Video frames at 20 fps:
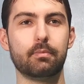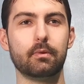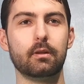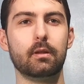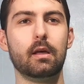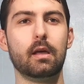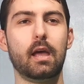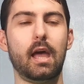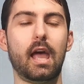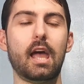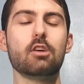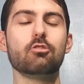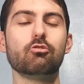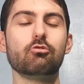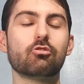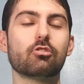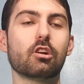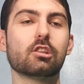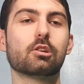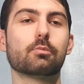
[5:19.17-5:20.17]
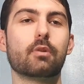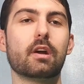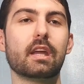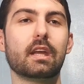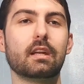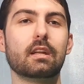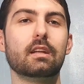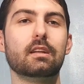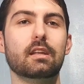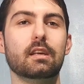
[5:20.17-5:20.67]
but as you start to break
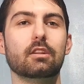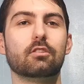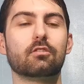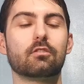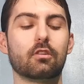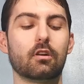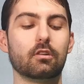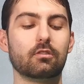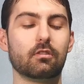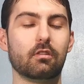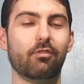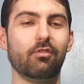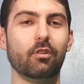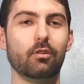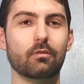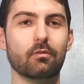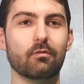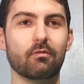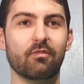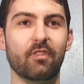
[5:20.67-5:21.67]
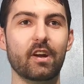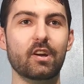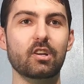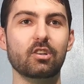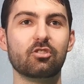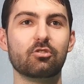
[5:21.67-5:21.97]
it in, it starts to feel very